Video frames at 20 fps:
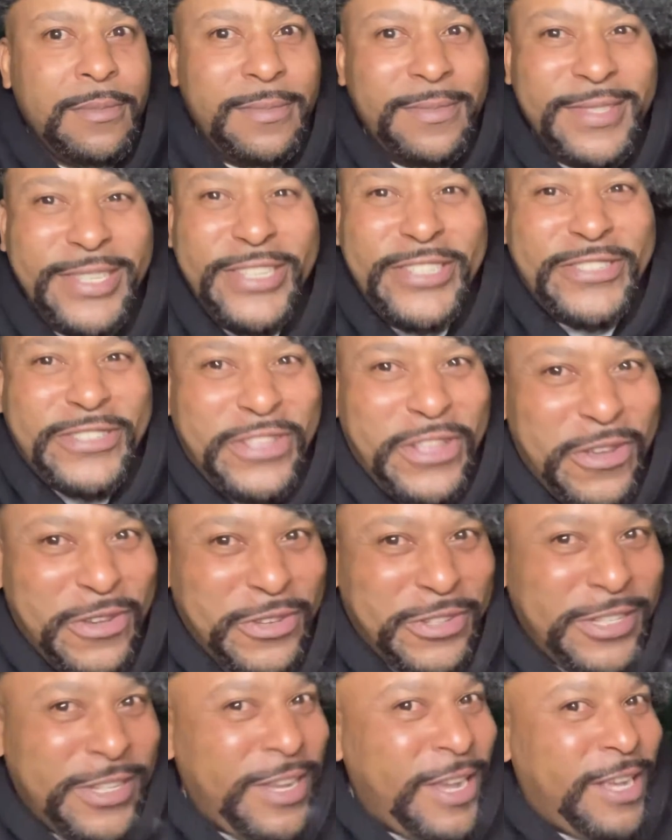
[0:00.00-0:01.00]
As long
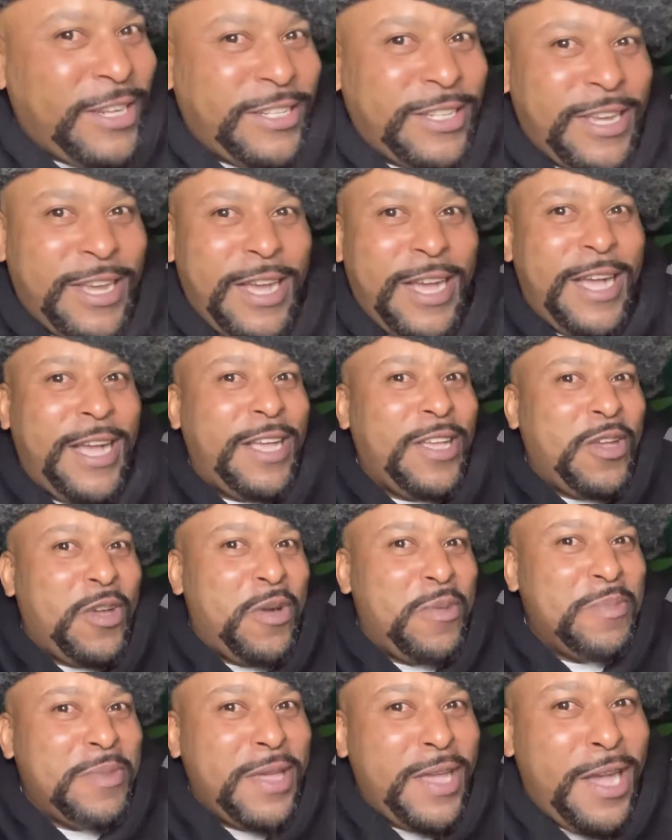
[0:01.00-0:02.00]
as you got your eye
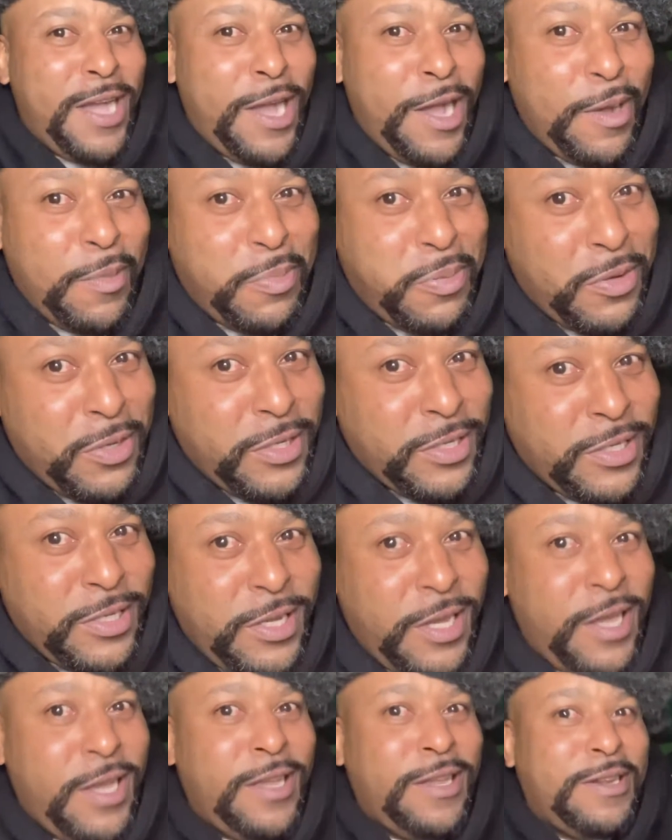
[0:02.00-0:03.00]
on me, I
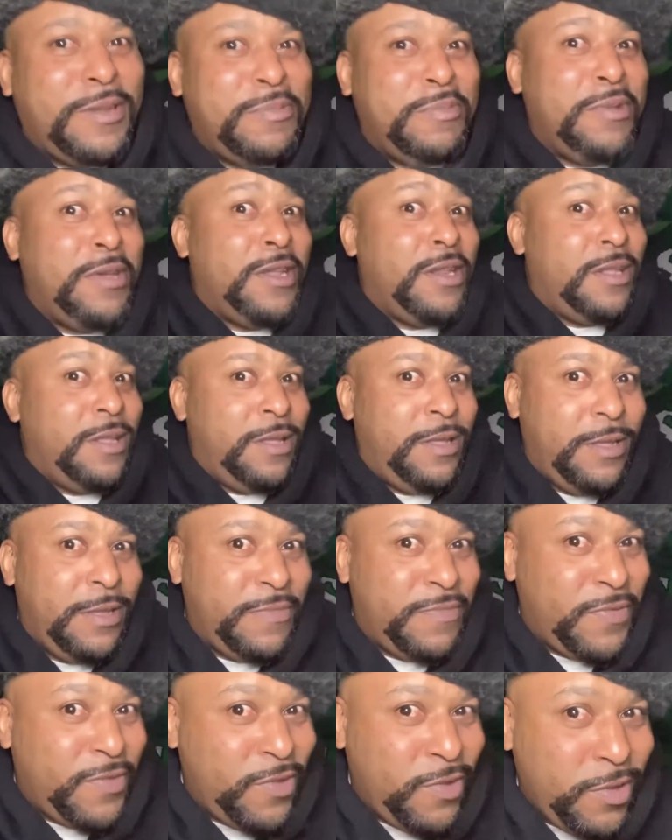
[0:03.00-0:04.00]
appreciate it, man.
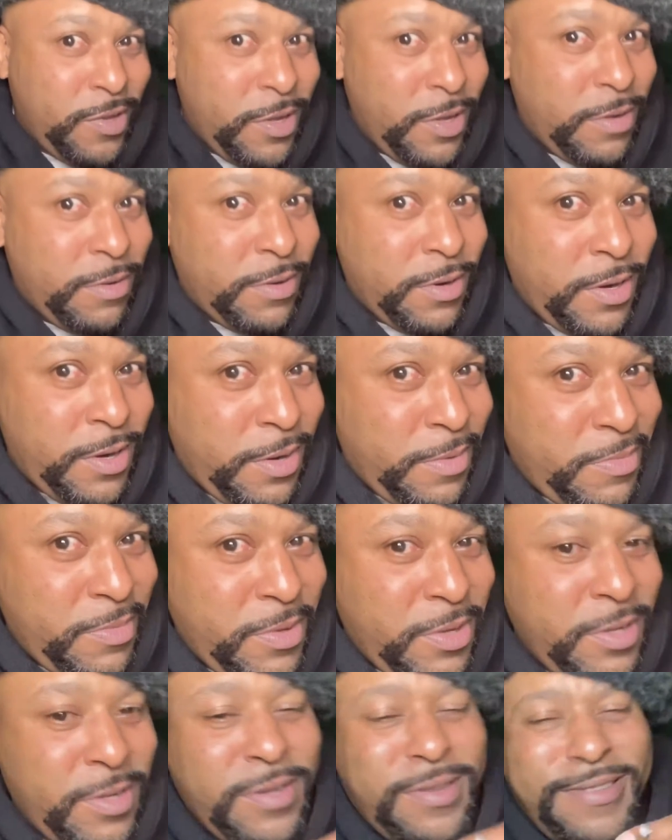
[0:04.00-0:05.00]
If you know what I
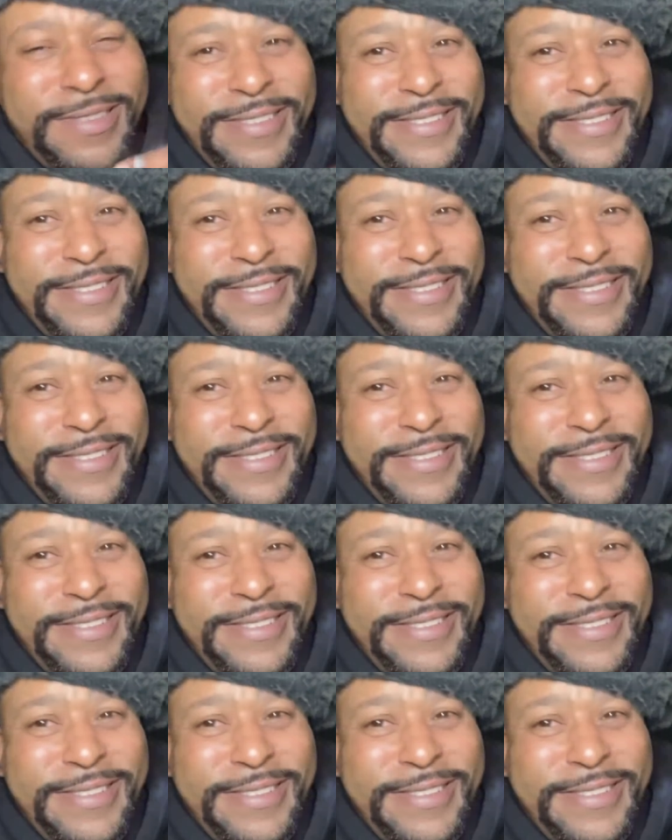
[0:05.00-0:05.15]
mean.